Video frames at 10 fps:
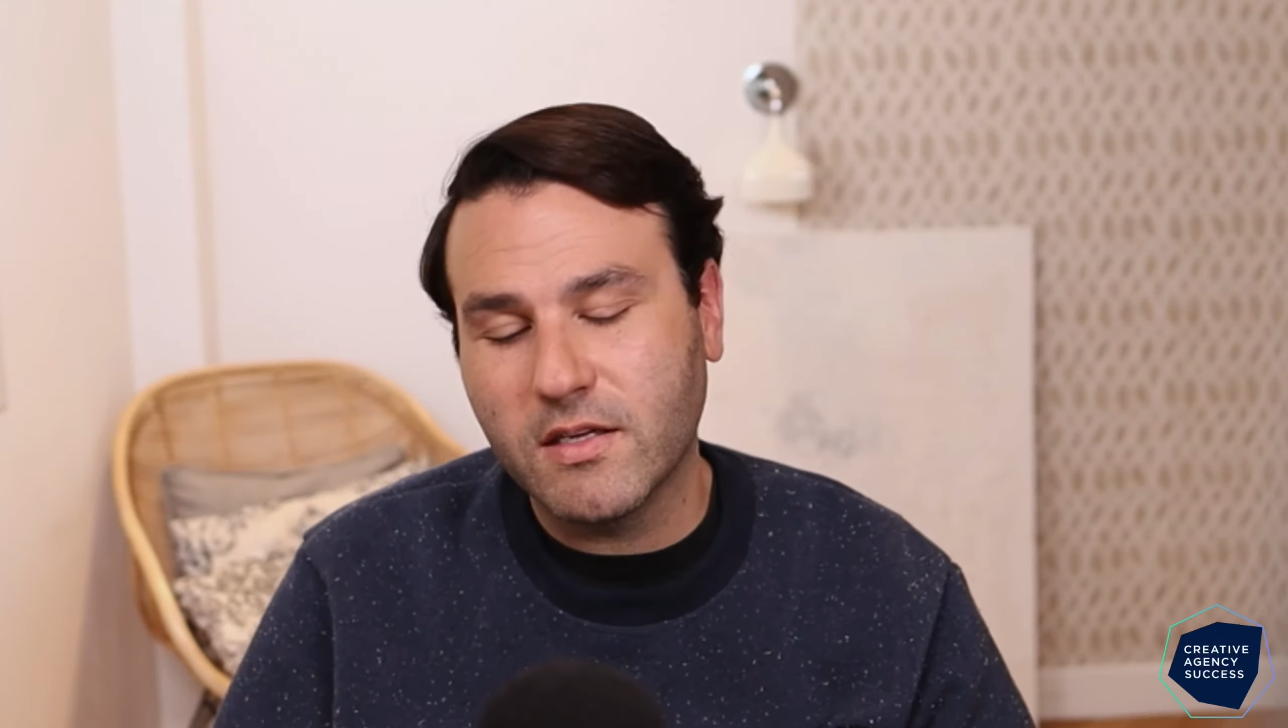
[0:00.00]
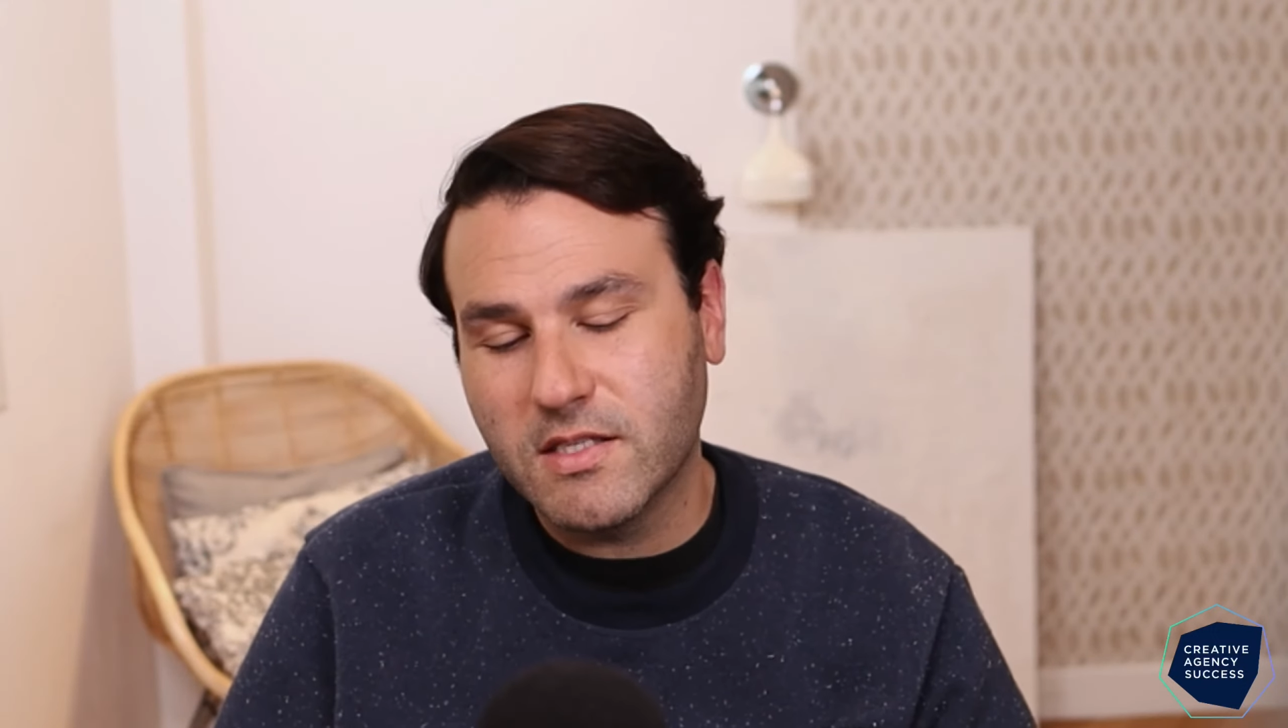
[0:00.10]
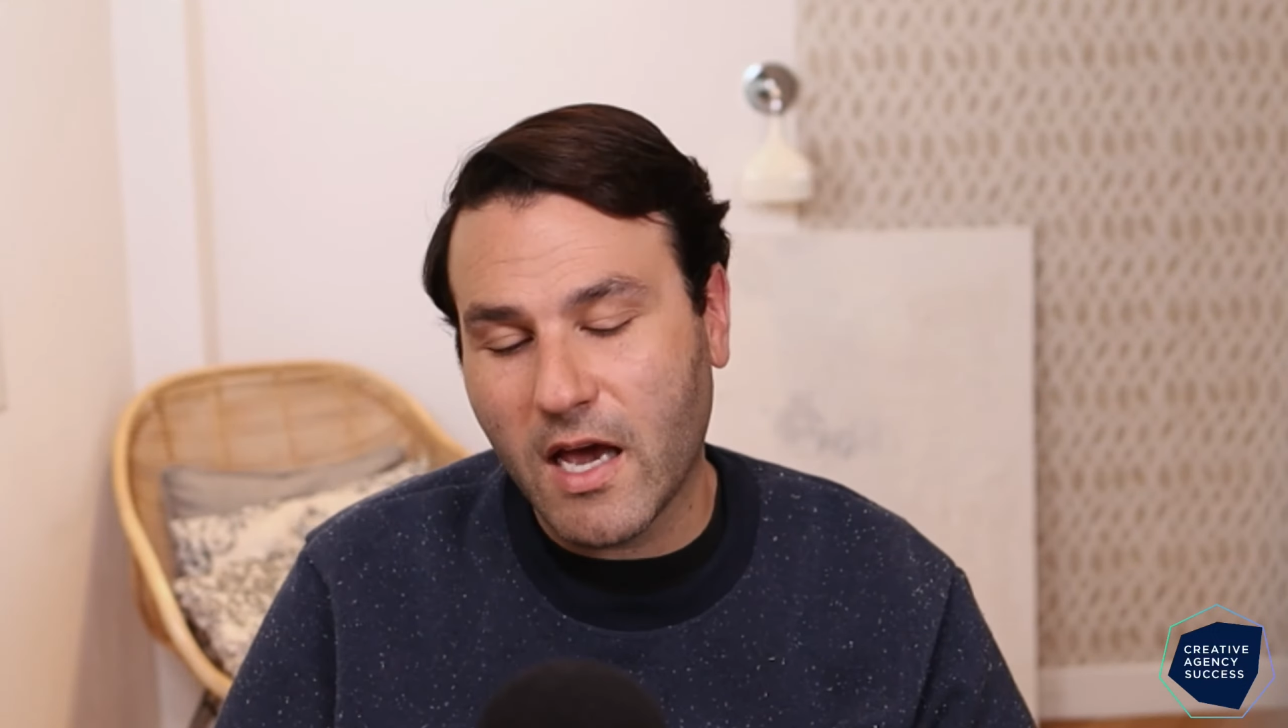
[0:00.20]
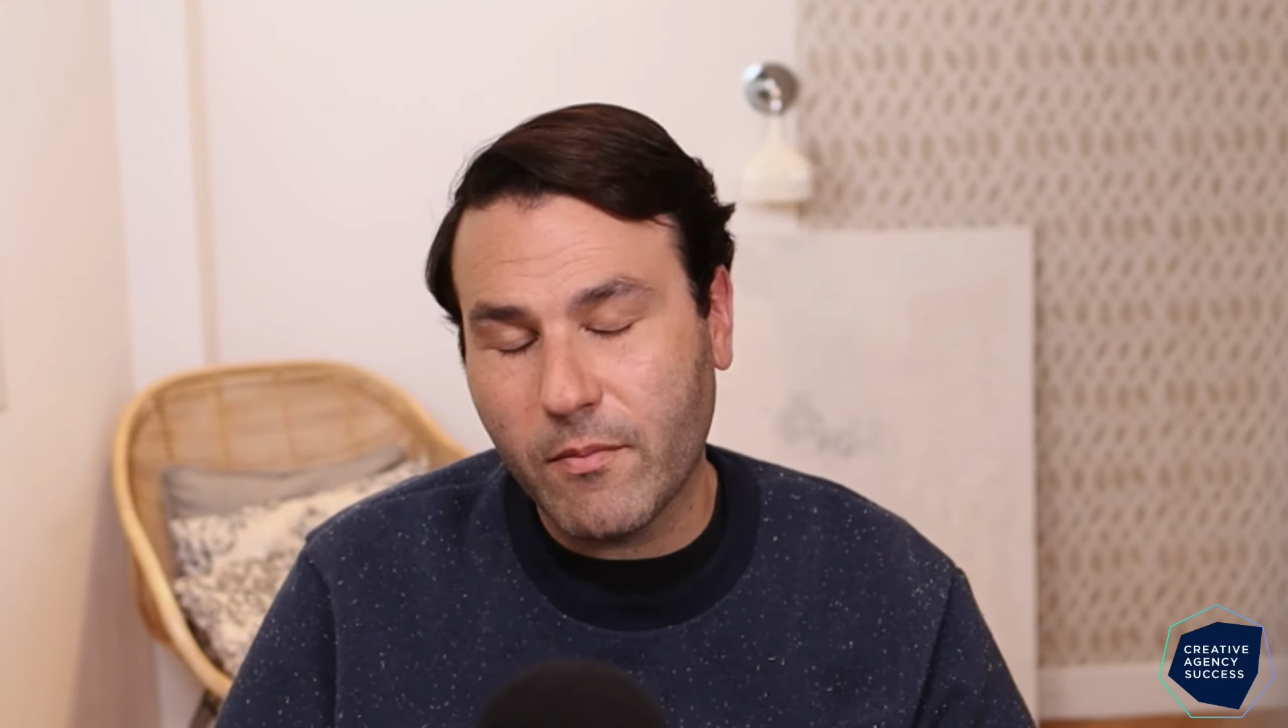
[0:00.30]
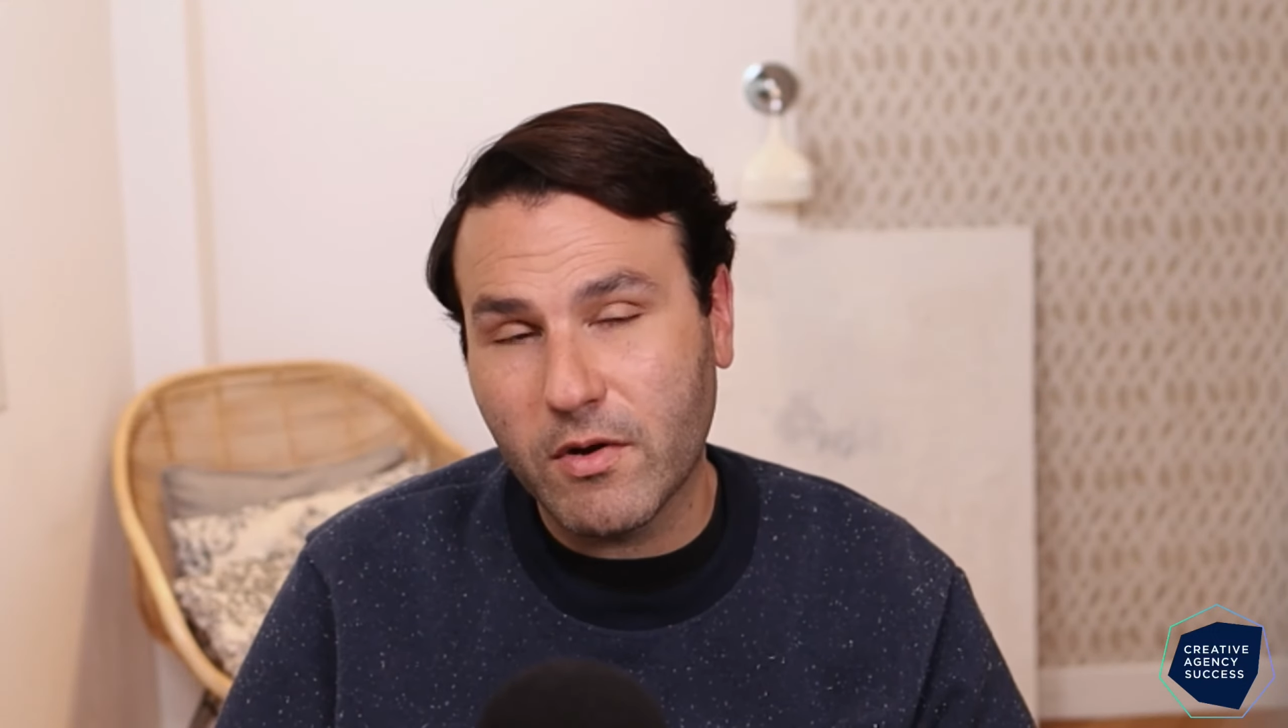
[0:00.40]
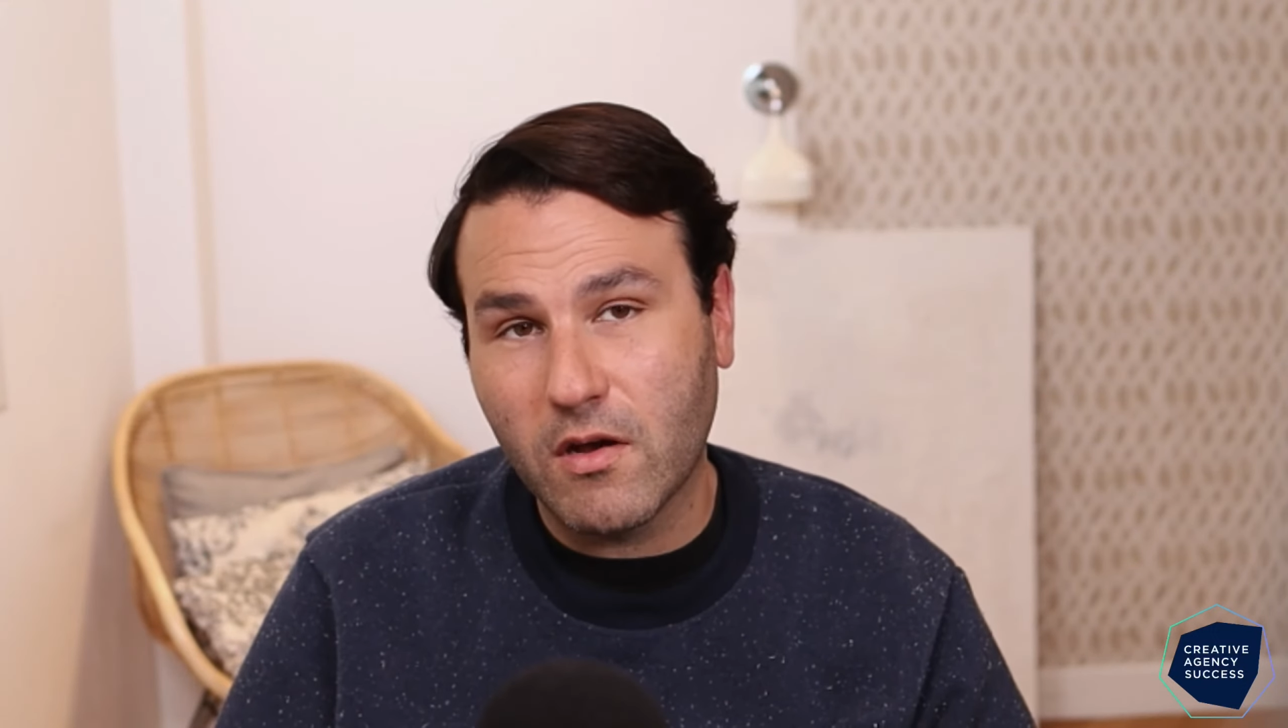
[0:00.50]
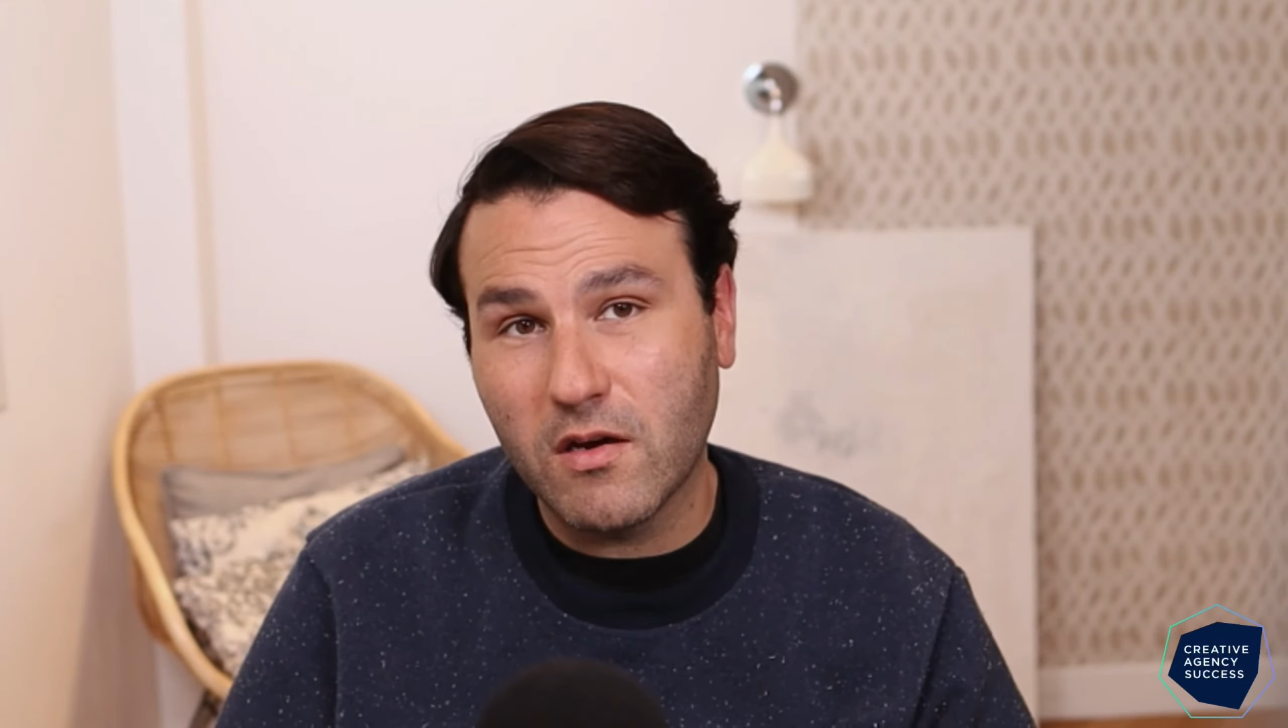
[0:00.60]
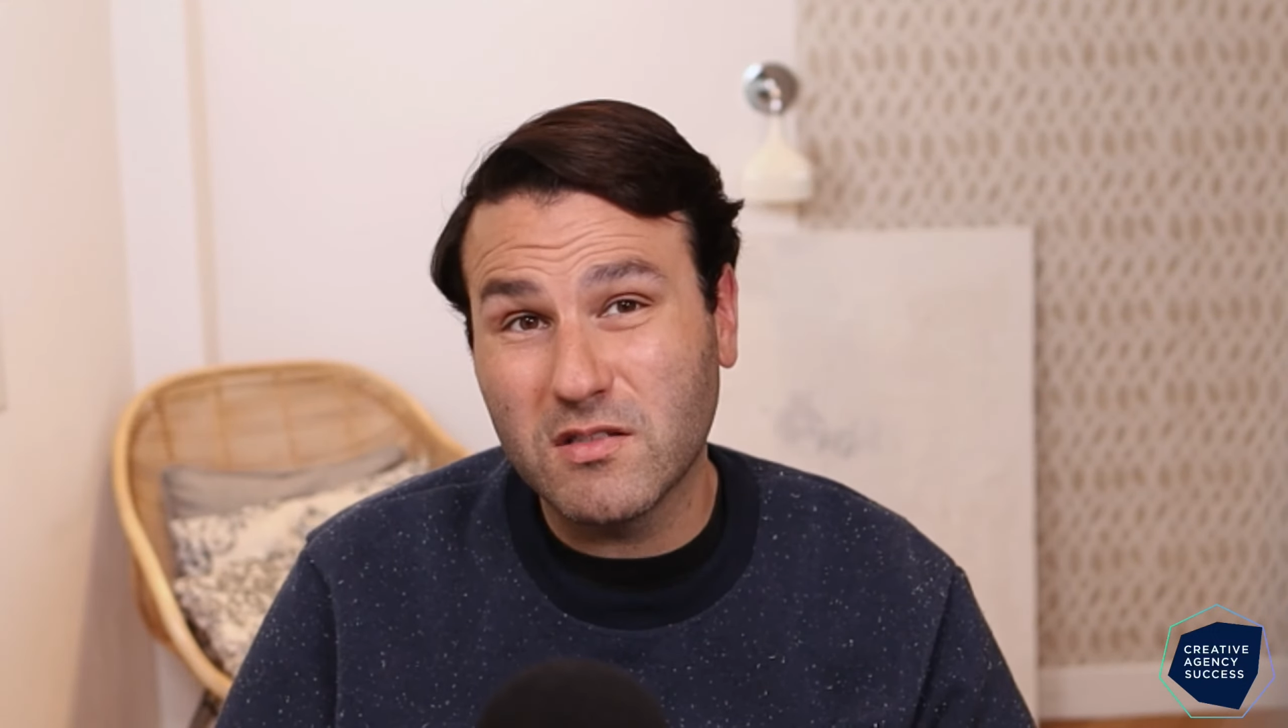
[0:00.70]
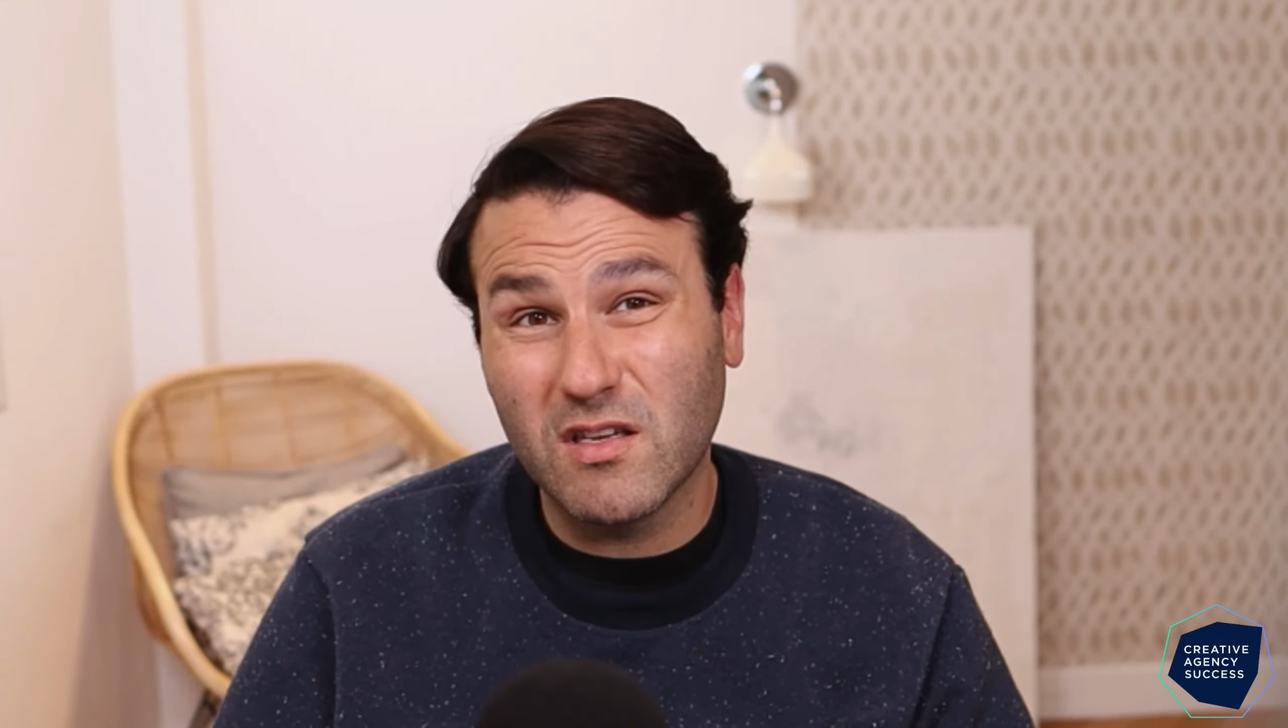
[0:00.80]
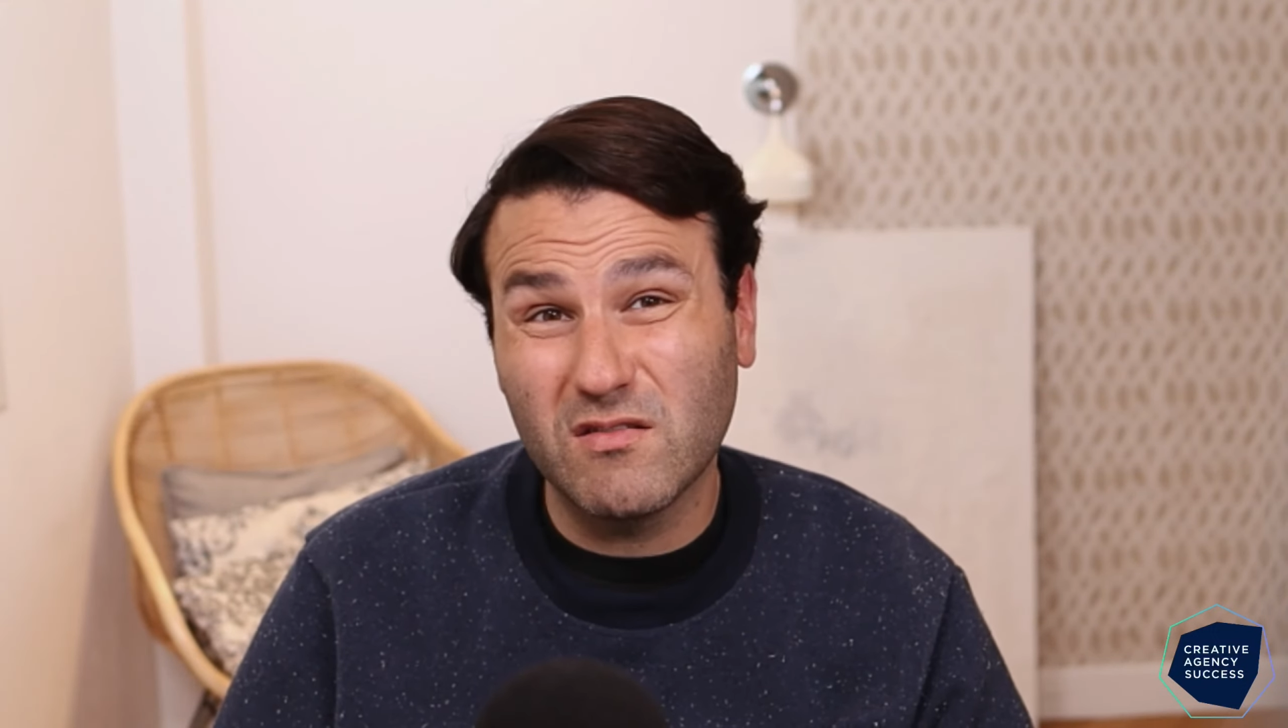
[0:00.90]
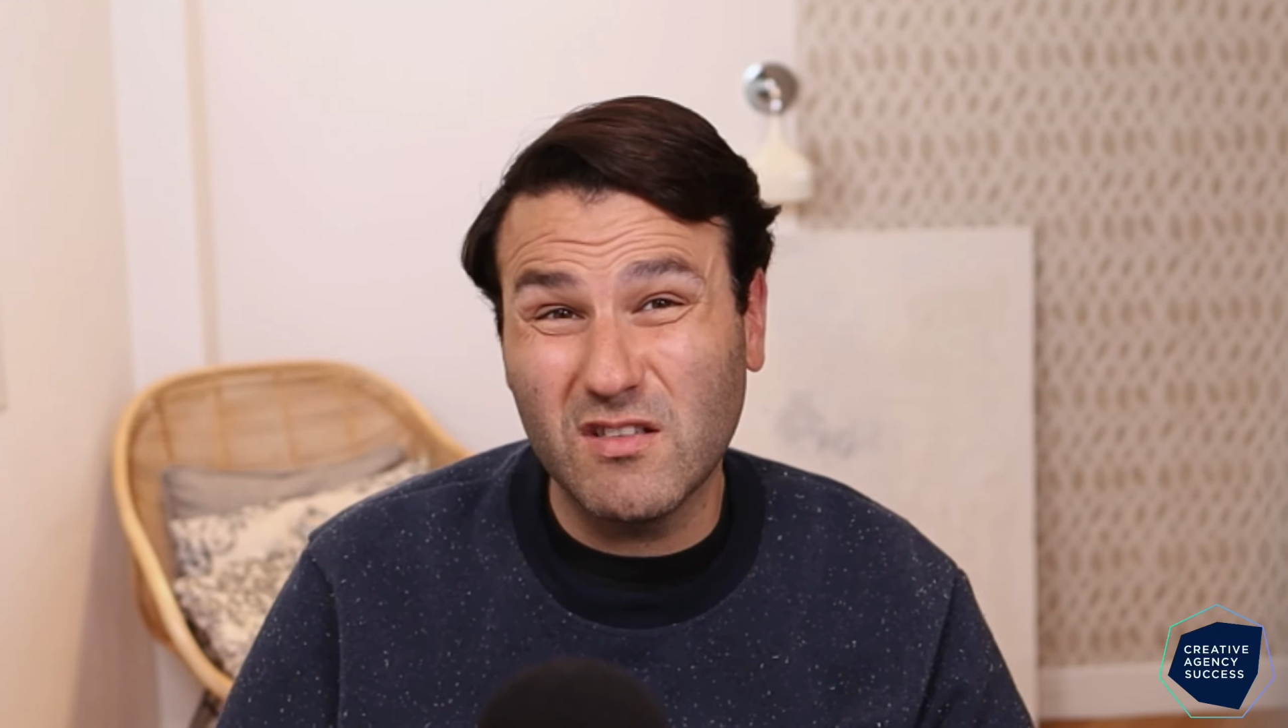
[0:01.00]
I see happen a lot is that